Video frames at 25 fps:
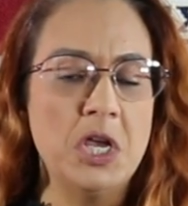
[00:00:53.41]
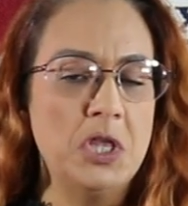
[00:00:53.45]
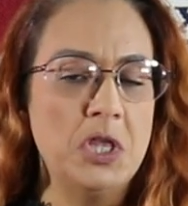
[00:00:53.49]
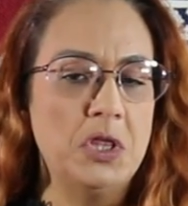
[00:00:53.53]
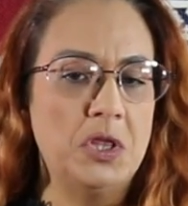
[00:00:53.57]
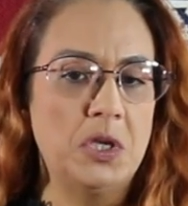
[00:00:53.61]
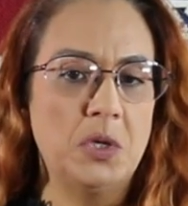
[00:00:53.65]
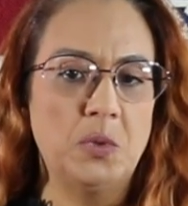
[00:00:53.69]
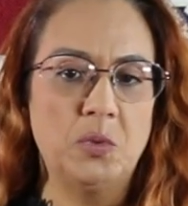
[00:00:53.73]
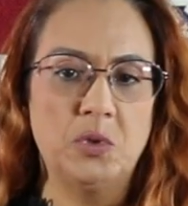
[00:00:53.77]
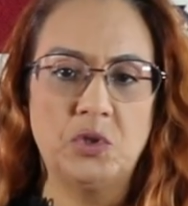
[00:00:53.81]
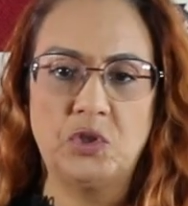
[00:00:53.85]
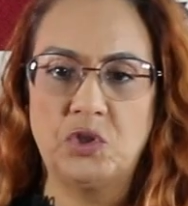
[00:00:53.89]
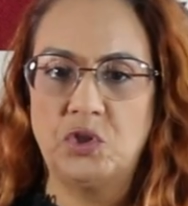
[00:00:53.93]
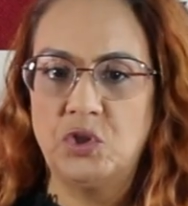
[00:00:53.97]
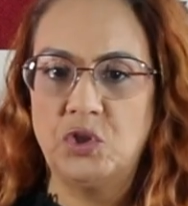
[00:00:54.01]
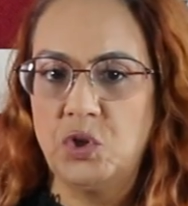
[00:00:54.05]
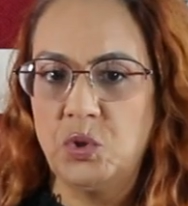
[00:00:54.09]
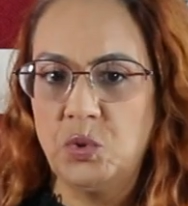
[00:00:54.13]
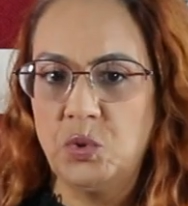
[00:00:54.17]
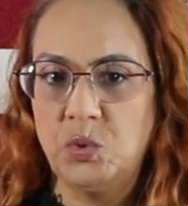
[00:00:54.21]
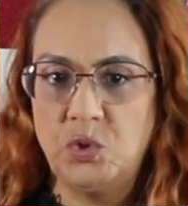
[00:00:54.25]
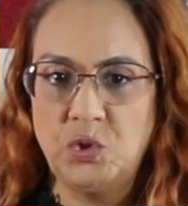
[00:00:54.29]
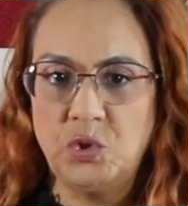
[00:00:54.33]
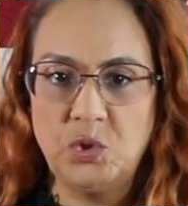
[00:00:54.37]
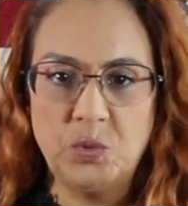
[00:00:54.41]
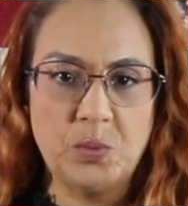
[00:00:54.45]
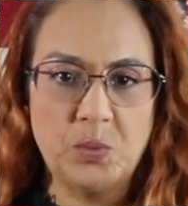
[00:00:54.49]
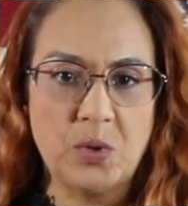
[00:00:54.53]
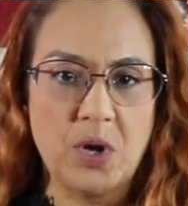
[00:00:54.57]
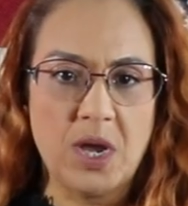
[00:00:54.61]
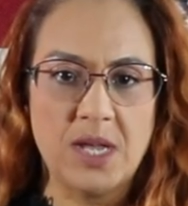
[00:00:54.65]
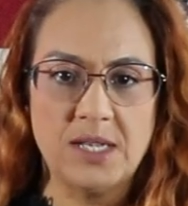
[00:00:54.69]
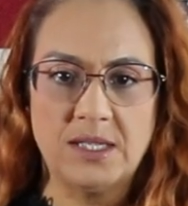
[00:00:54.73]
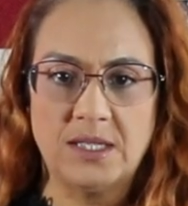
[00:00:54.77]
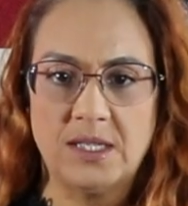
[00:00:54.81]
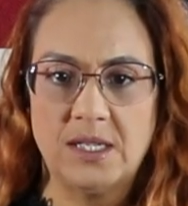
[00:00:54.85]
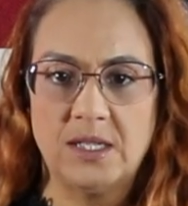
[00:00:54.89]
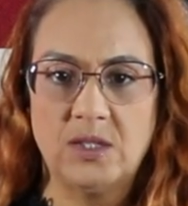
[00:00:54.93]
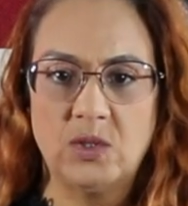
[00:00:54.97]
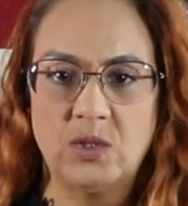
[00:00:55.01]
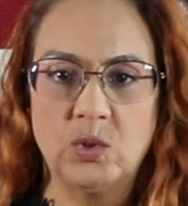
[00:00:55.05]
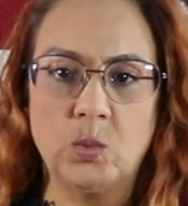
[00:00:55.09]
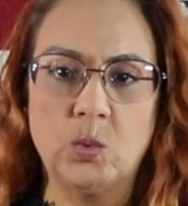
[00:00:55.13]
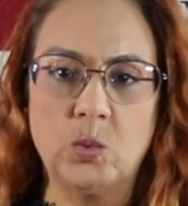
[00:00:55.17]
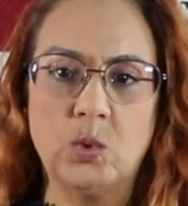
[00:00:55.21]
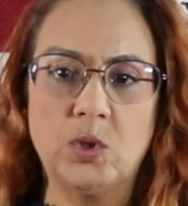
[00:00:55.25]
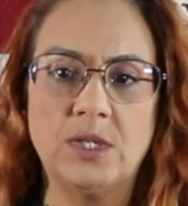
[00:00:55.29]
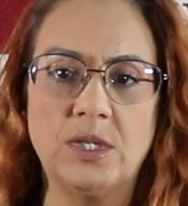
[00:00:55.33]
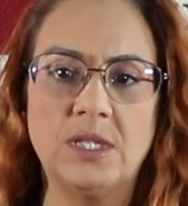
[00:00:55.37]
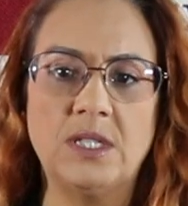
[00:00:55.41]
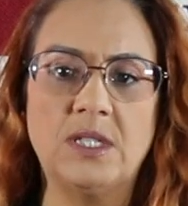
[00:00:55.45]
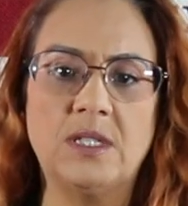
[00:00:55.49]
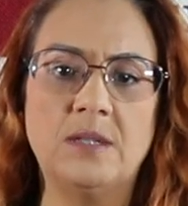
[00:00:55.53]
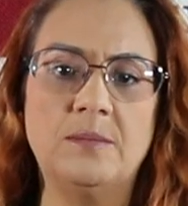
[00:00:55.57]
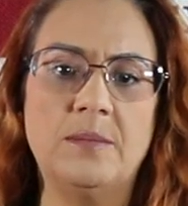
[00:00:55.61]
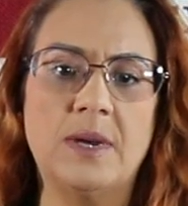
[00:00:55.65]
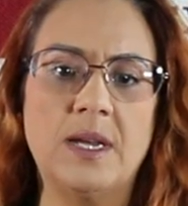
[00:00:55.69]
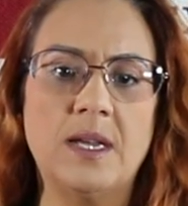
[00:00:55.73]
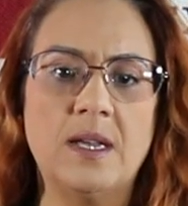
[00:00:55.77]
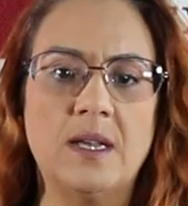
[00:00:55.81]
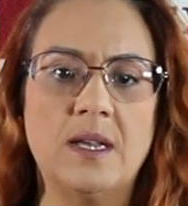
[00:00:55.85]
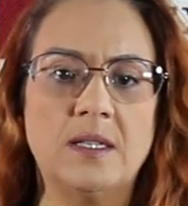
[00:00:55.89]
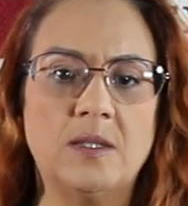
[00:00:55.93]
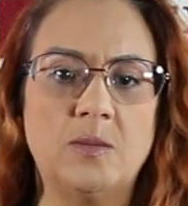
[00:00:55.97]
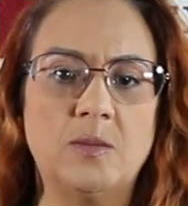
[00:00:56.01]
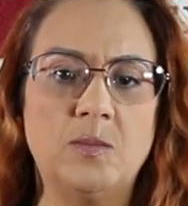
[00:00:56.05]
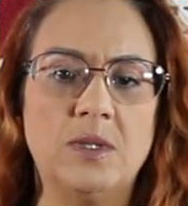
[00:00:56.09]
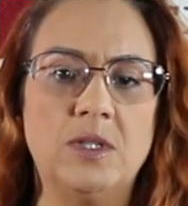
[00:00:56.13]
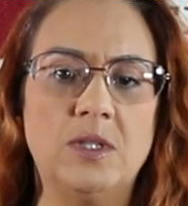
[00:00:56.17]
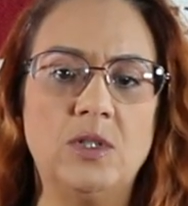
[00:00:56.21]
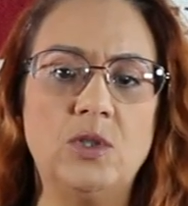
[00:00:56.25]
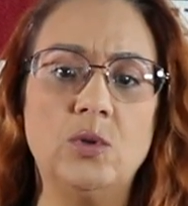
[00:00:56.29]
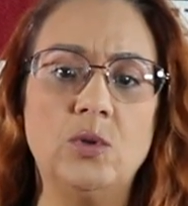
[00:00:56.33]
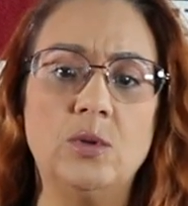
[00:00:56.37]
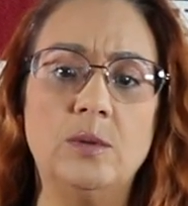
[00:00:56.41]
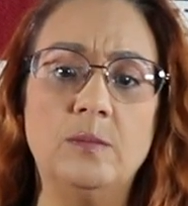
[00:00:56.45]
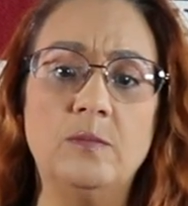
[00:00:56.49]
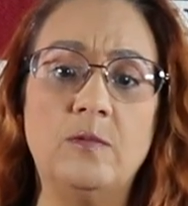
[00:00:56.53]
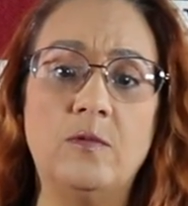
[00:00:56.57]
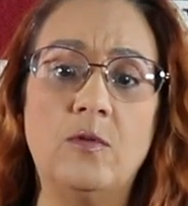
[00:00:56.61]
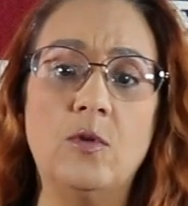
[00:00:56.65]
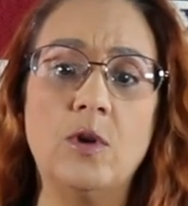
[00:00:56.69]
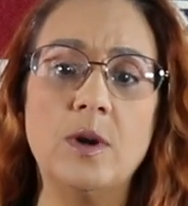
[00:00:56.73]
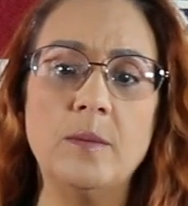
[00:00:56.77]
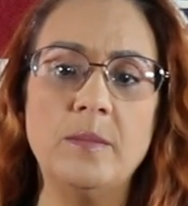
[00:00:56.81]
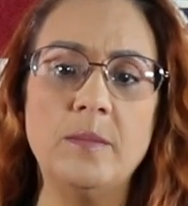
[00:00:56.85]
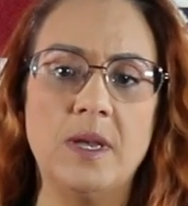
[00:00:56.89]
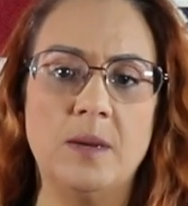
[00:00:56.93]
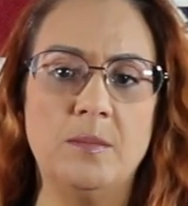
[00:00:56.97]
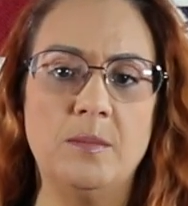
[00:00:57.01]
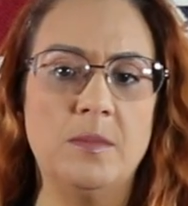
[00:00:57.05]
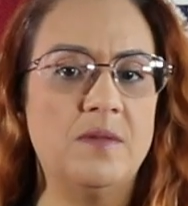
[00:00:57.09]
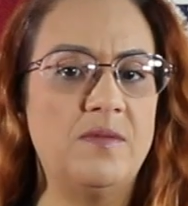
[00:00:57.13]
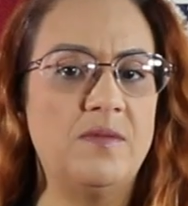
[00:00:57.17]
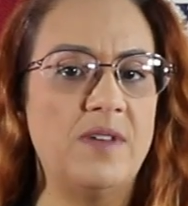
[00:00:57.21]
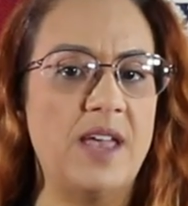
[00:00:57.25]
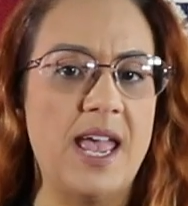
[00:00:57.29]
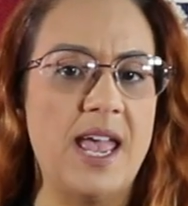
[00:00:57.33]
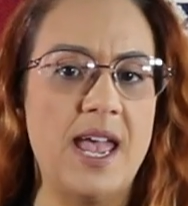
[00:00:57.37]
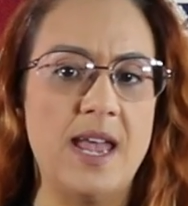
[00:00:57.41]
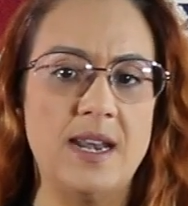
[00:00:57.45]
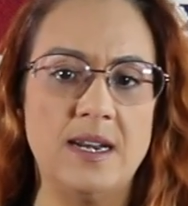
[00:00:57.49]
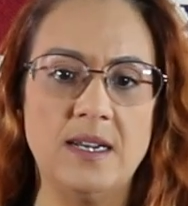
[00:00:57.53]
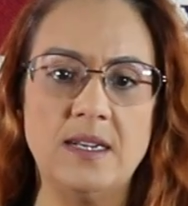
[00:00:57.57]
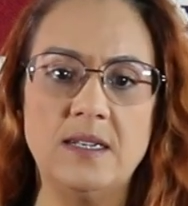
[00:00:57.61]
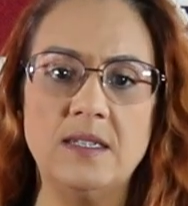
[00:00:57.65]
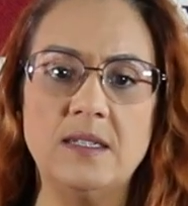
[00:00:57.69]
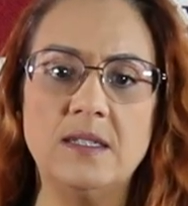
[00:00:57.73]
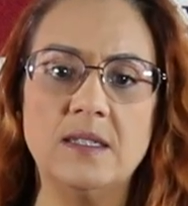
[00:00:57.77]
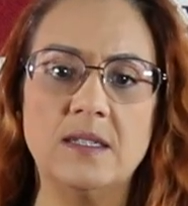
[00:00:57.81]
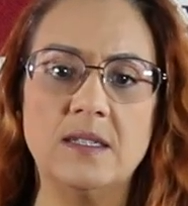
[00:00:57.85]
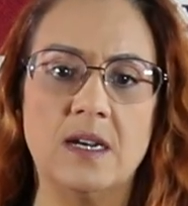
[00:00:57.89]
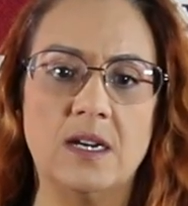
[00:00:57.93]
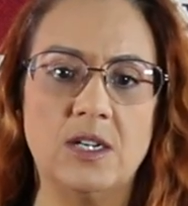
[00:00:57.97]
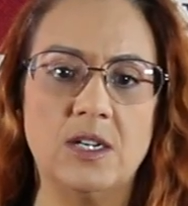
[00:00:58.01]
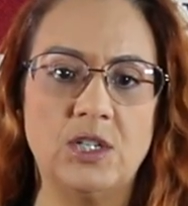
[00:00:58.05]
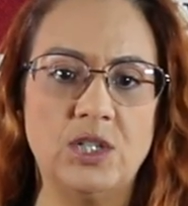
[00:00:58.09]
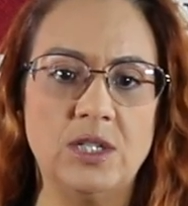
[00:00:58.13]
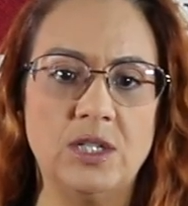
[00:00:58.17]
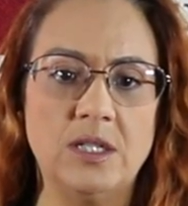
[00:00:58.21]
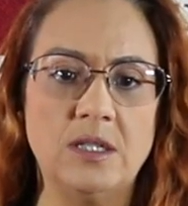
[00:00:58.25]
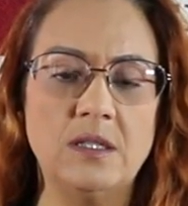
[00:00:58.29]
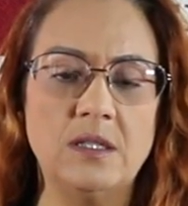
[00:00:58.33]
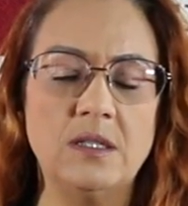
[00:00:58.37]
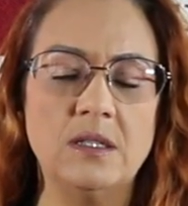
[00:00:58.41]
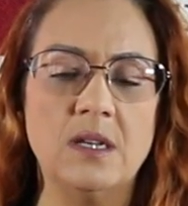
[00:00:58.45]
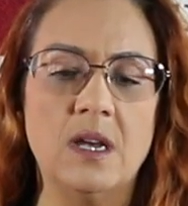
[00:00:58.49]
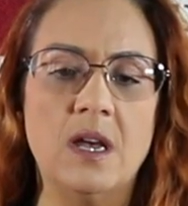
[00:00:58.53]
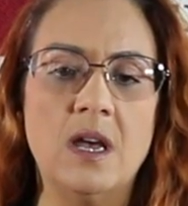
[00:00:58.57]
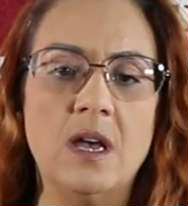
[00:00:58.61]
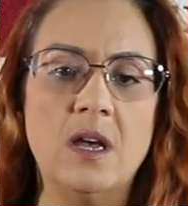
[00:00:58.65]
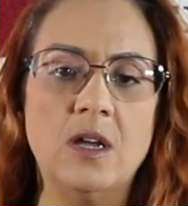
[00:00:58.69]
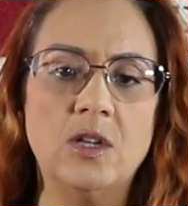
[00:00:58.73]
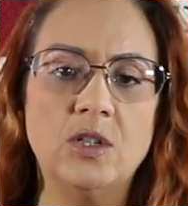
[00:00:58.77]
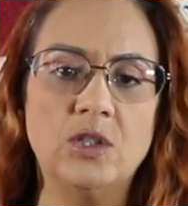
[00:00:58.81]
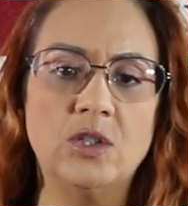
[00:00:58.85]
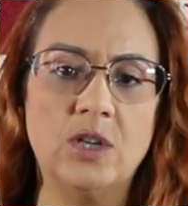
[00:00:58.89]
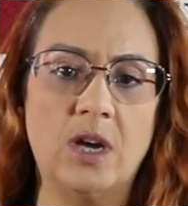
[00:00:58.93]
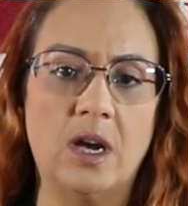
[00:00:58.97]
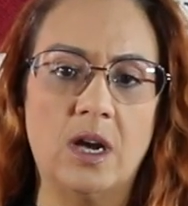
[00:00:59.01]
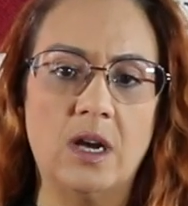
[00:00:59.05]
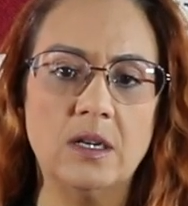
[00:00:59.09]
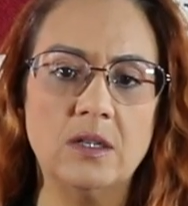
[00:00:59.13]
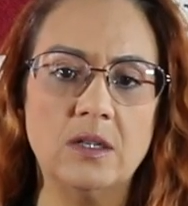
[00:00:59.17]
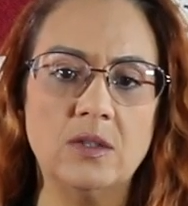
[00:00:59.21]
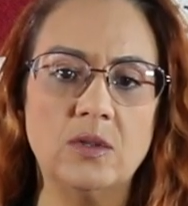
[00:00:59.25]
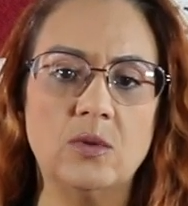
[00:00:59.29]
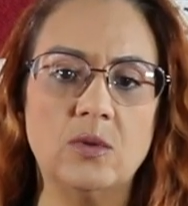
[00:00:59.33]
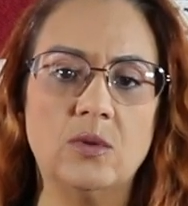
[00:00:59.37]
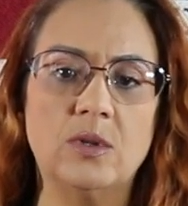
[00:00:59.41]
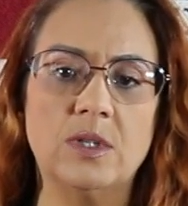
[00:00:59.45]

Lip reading: There was no due process awarded to my husband to inform him of any discussions, talks, or